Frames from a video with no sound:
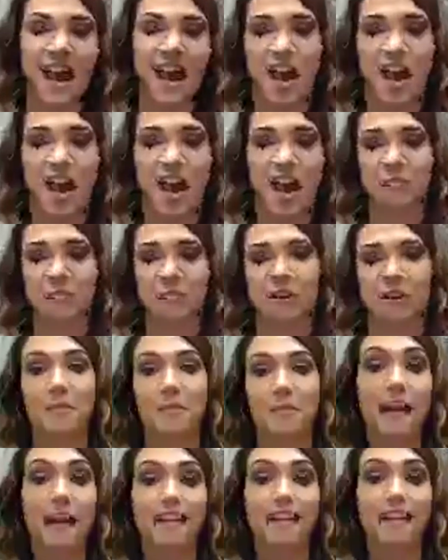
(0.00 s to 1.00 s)
You know,
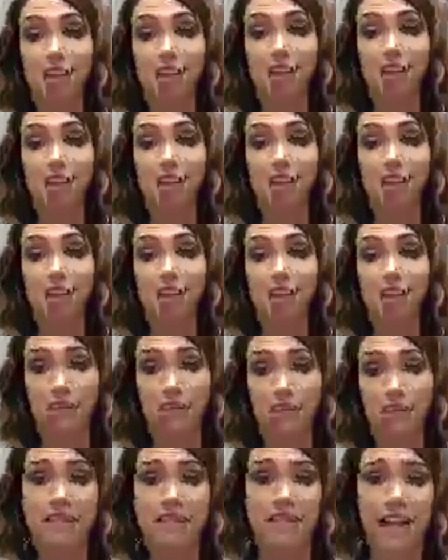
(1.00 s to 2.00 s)
my excuse was just
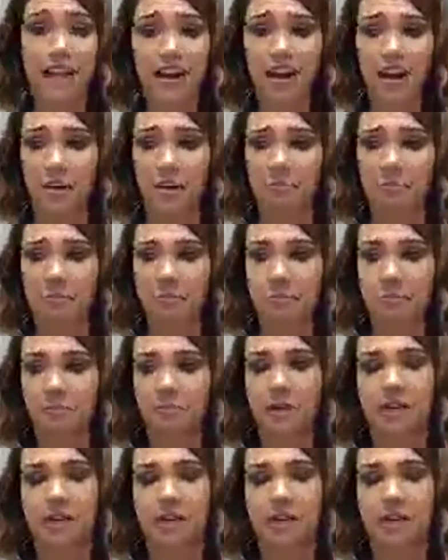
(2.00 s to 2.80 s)
that I was scared,